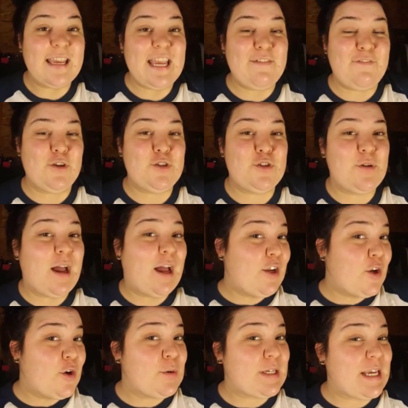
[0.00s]
If you do not
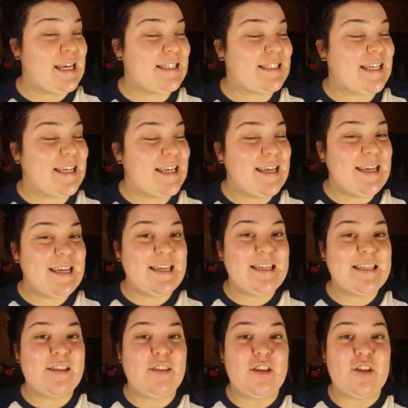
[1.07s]
know who Casey
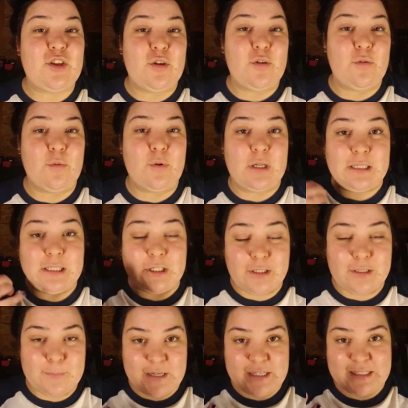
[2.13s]
is, then you
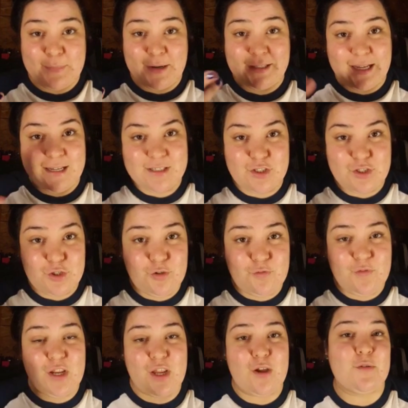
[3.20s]
clearly missed my last two
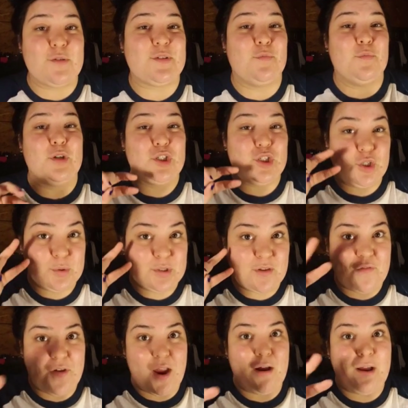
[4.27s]
videos in which she was a
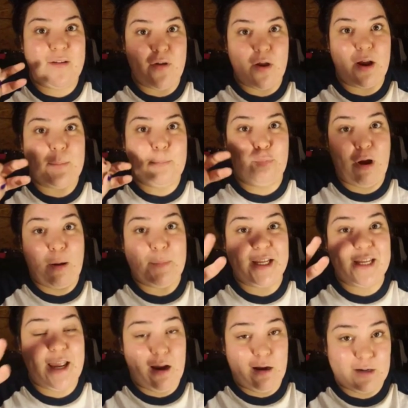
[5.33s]
very, very
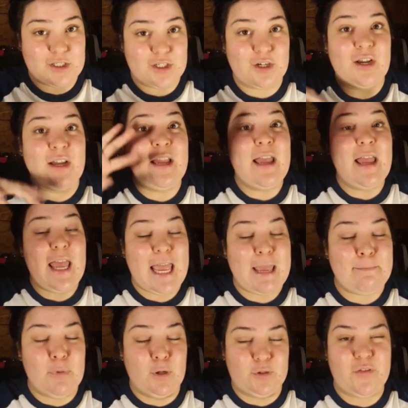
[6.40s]
prominent character
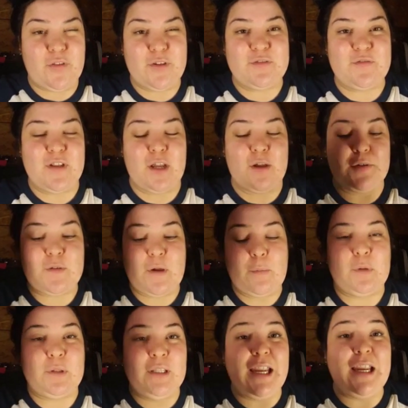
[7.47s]
in both of those videos. So I
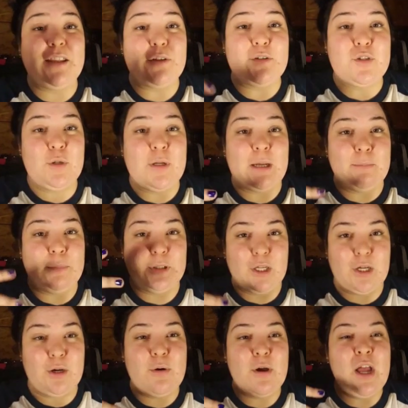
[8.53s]
will link those two down
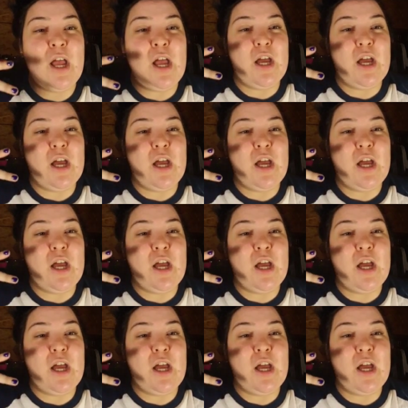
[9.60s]
below